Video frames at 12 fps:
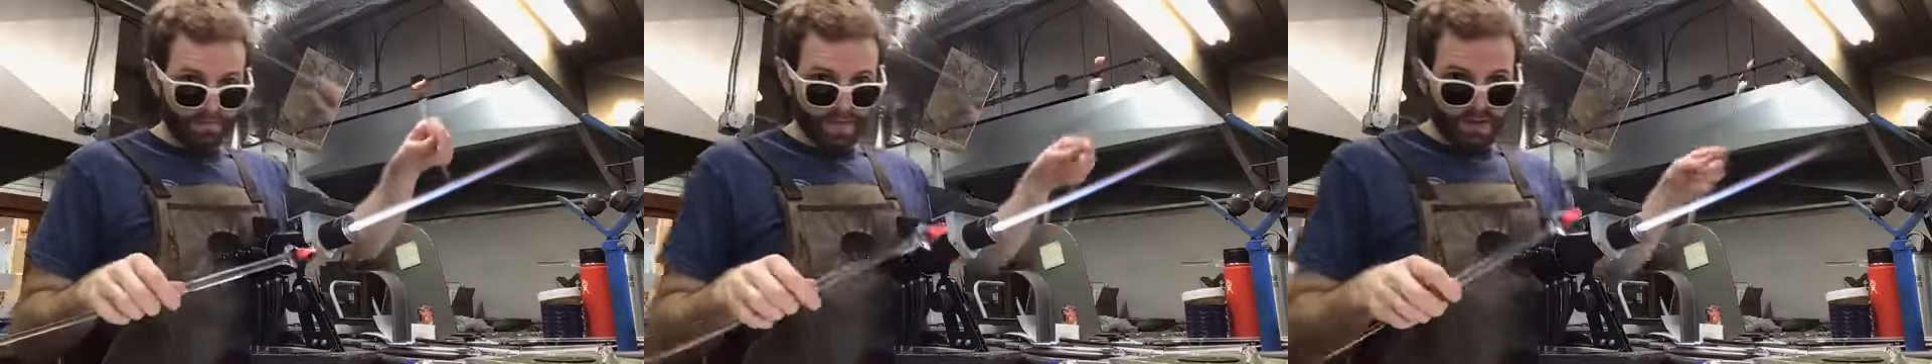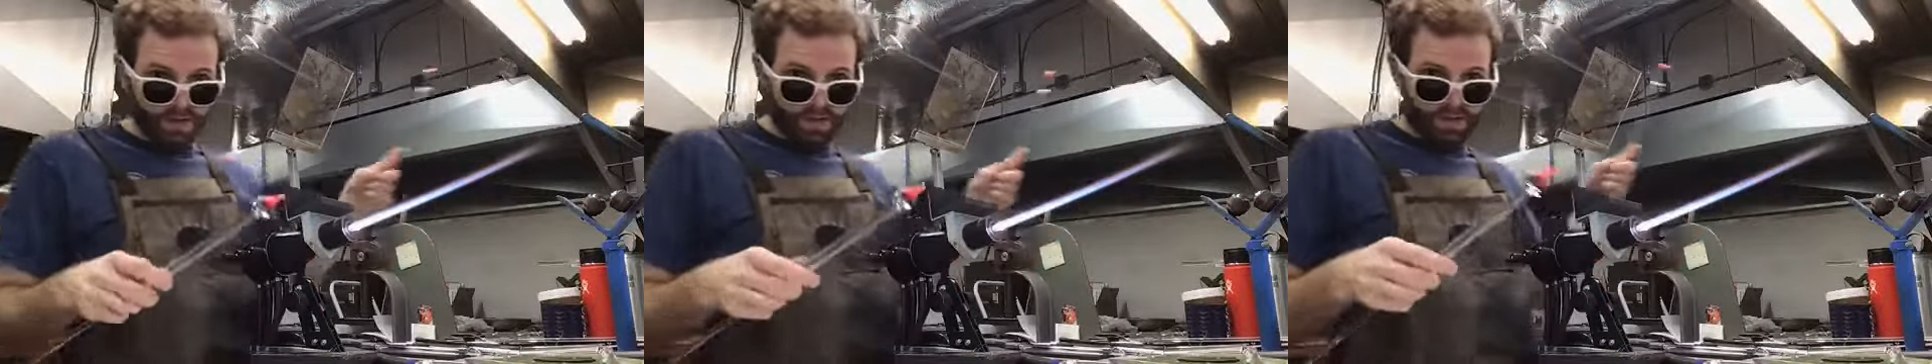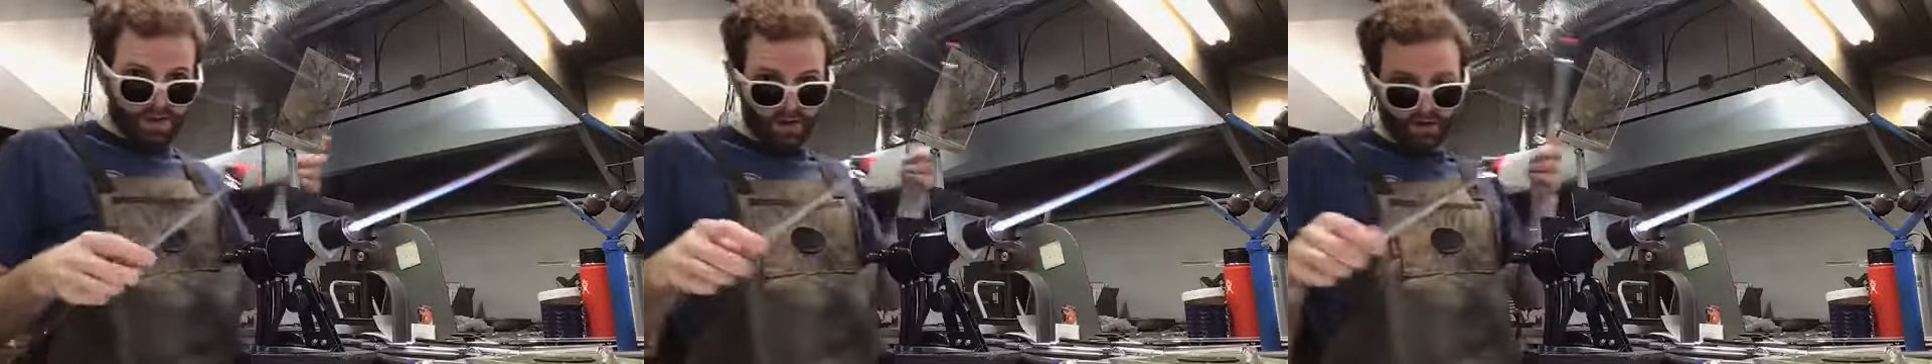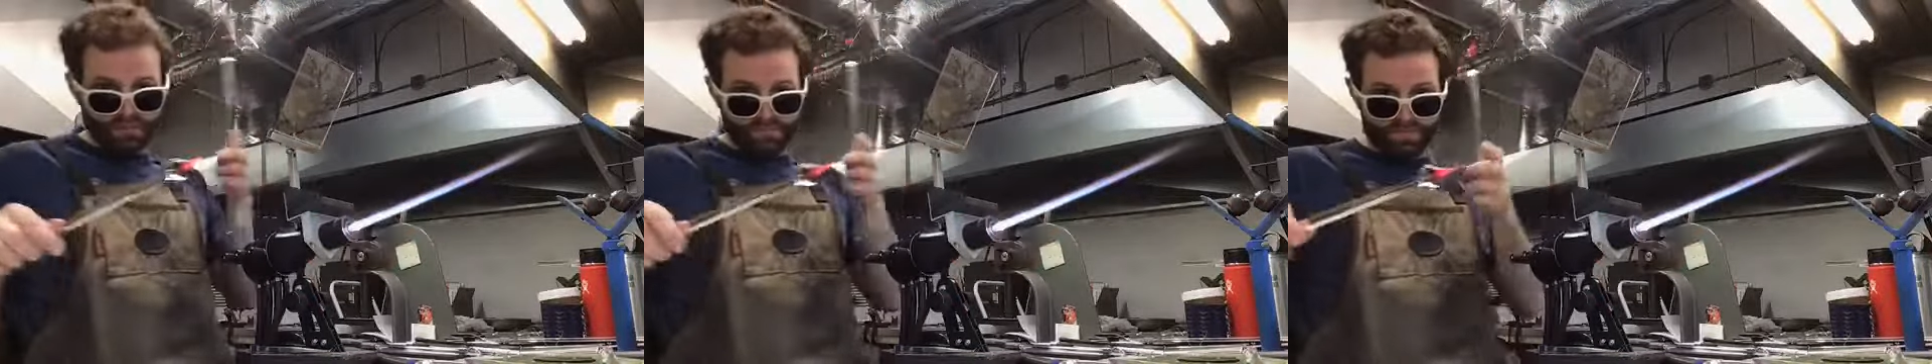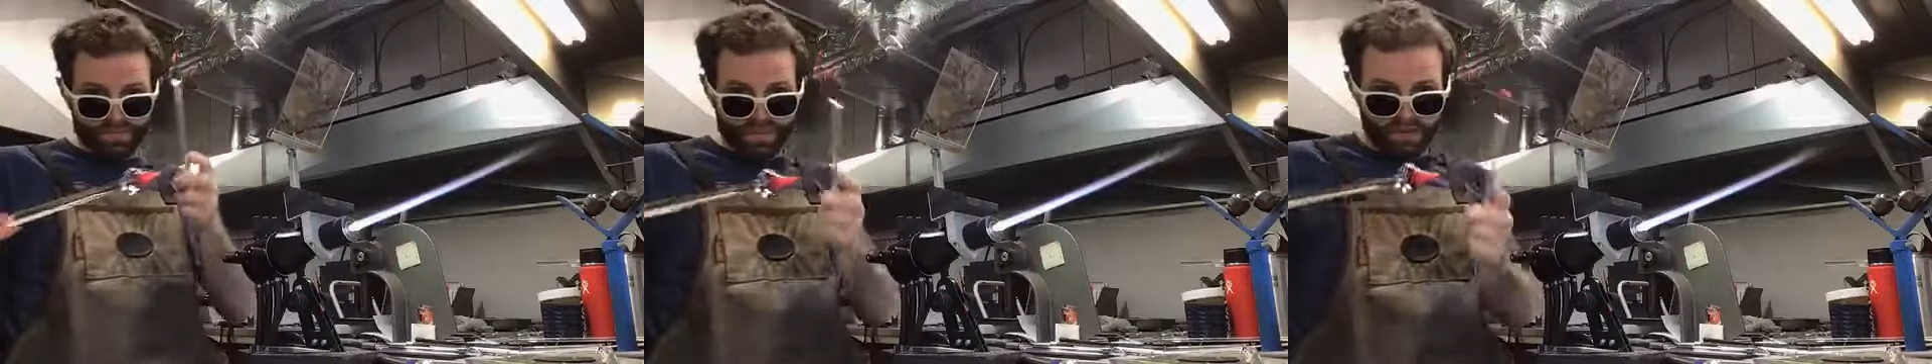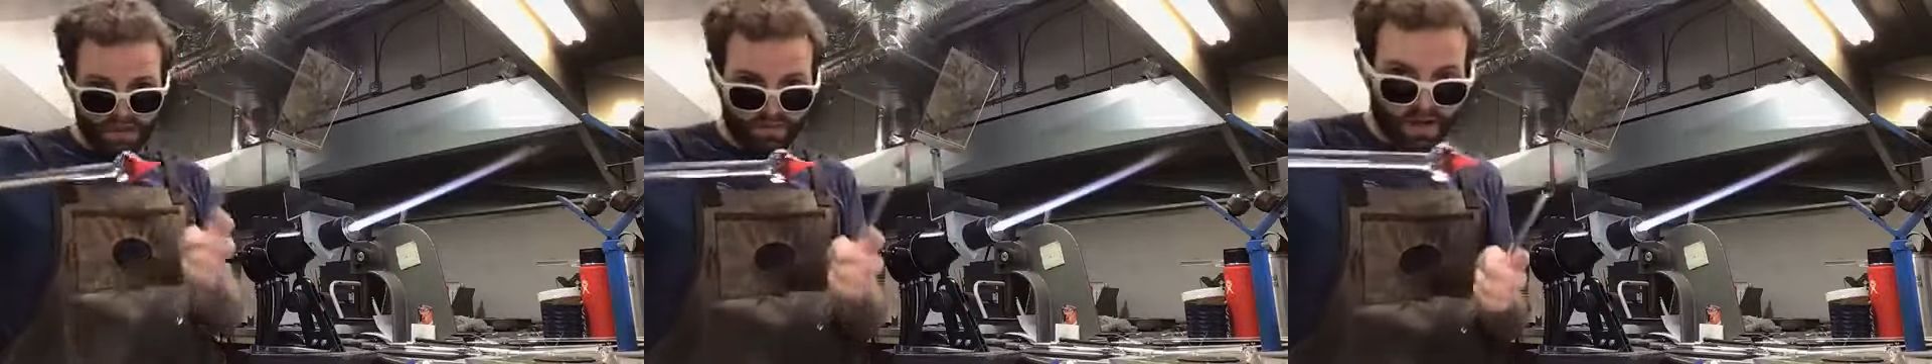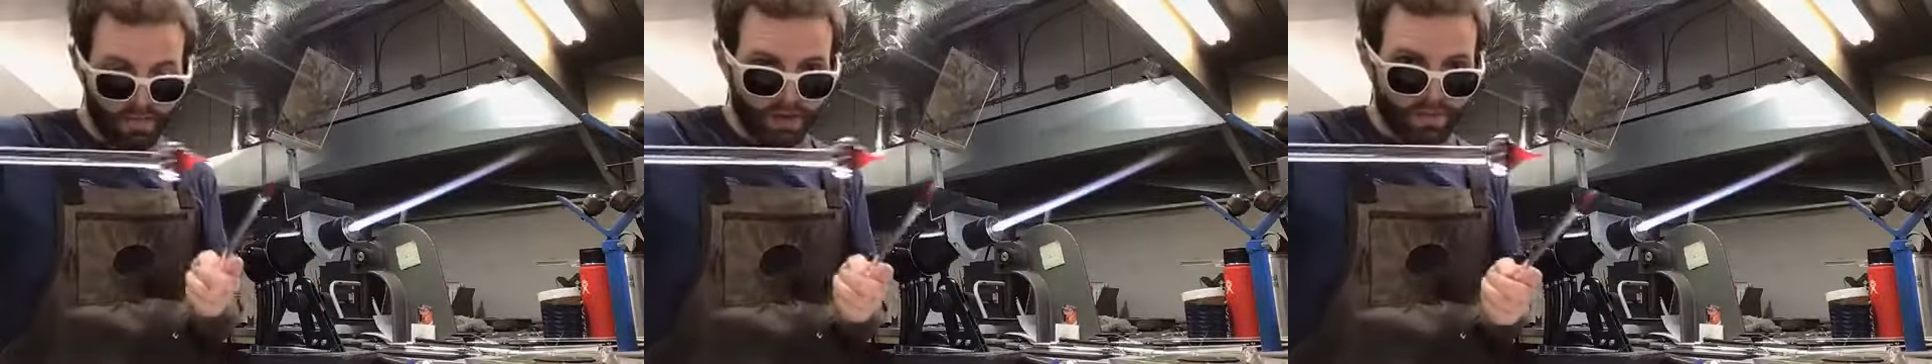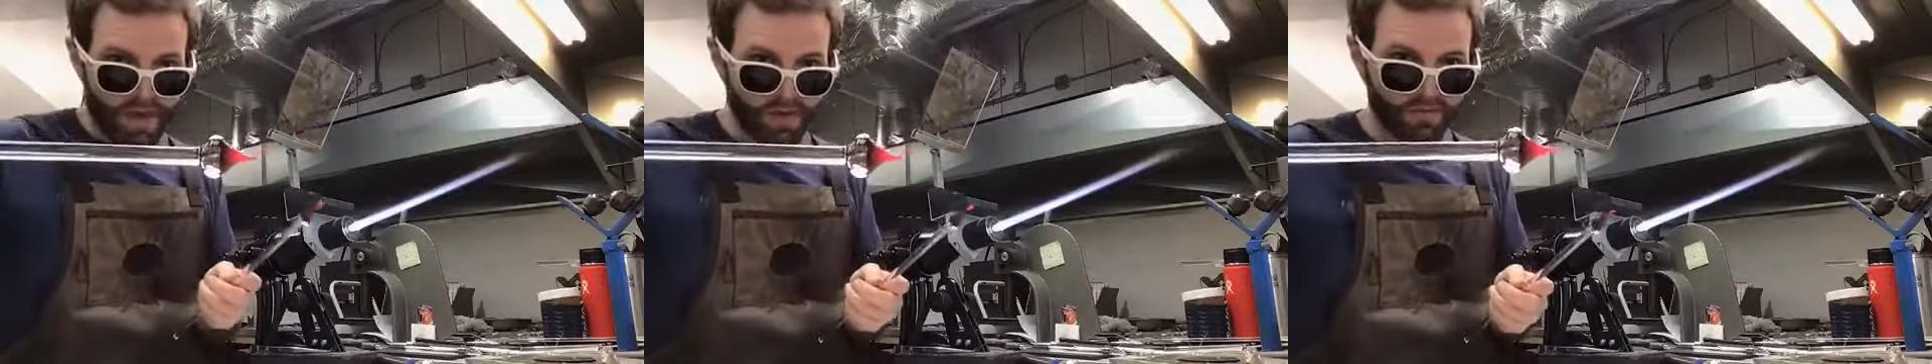All right, so
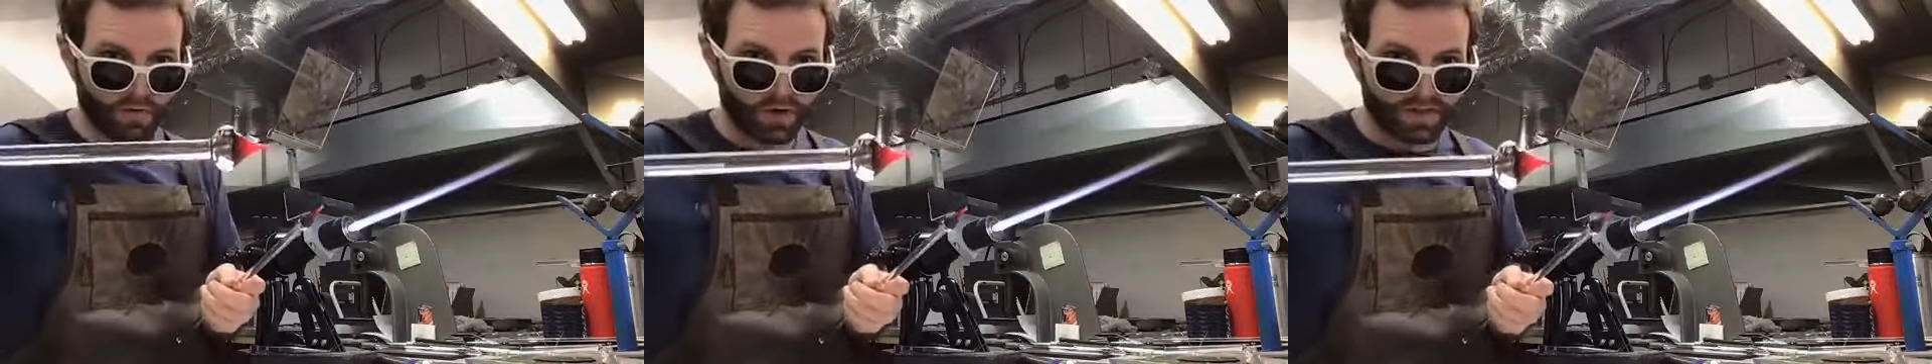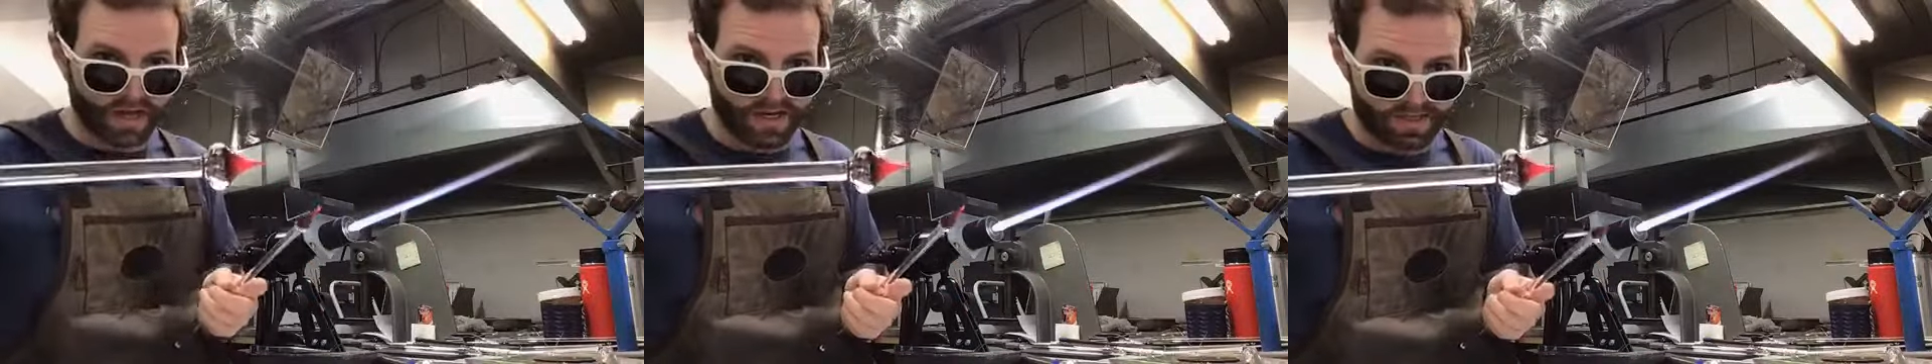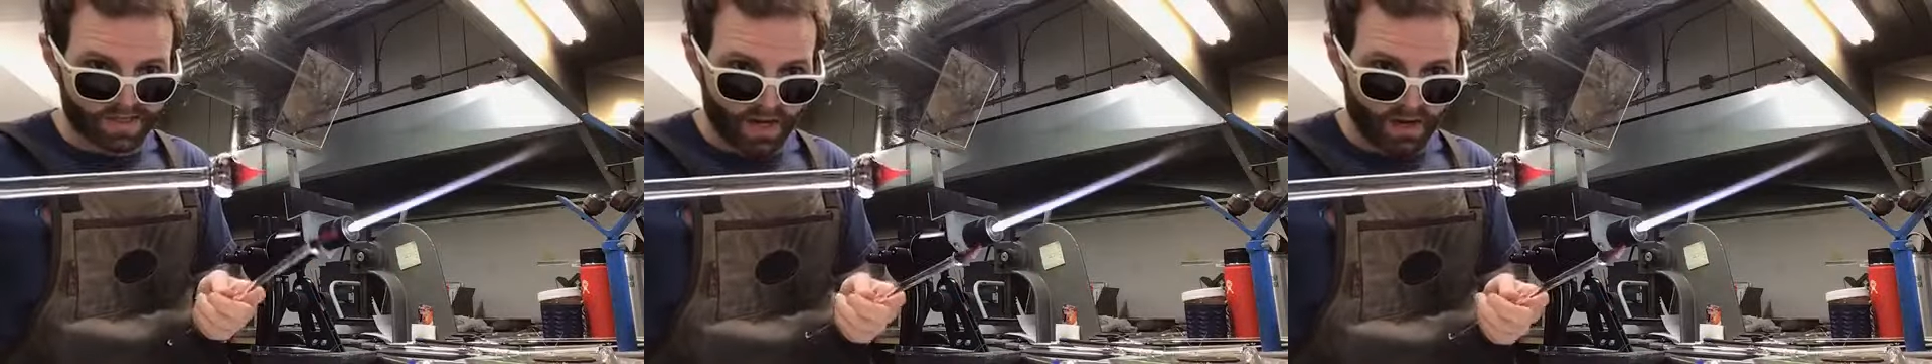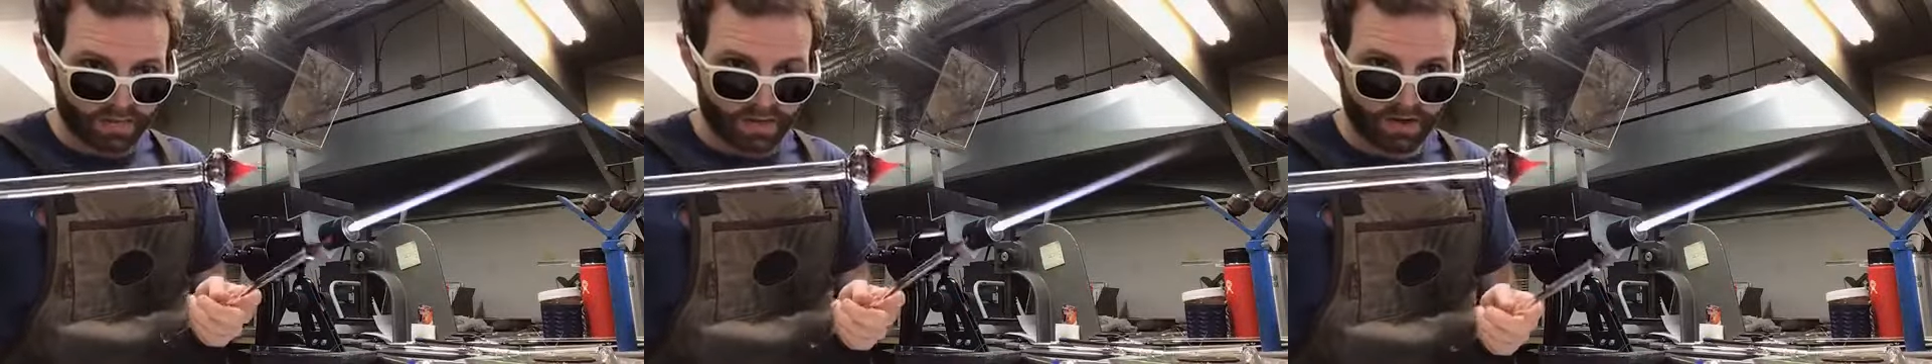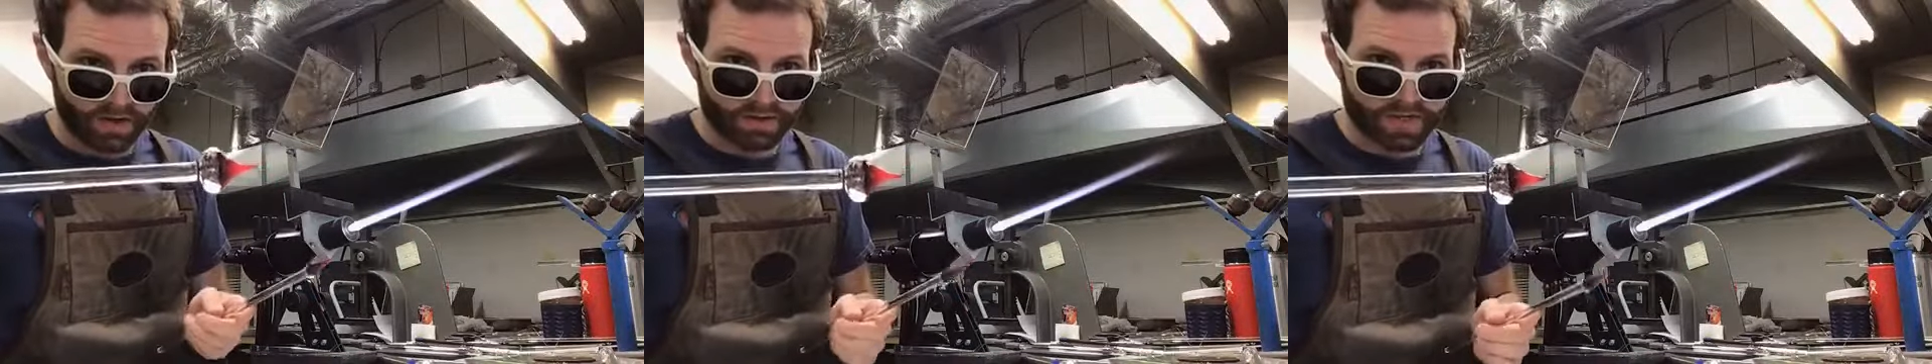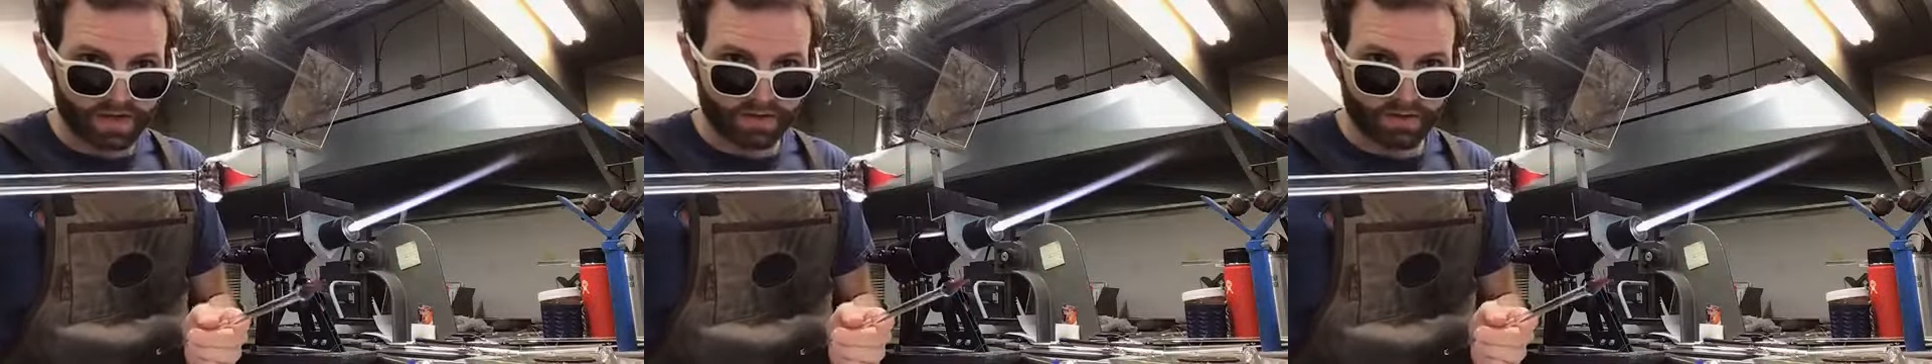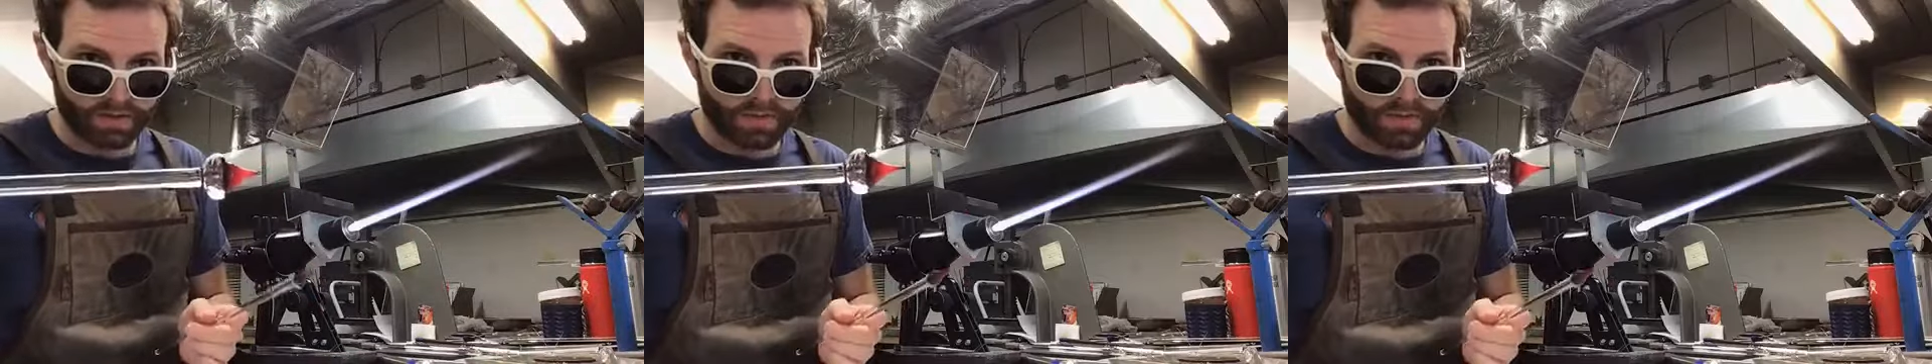I've got my main vortex set up here.